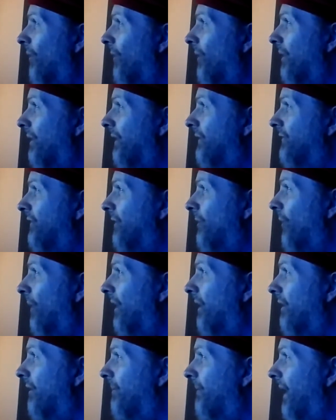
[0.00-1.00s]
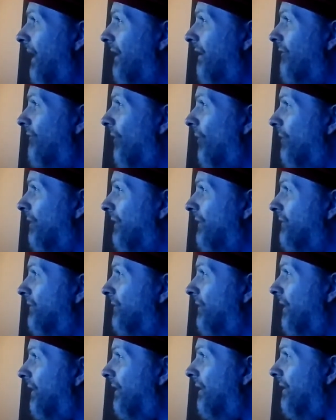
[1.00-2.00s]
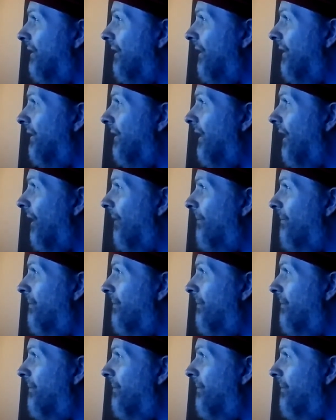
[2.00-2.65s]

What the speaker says: let's see, one of the backing vocalists credited on the album,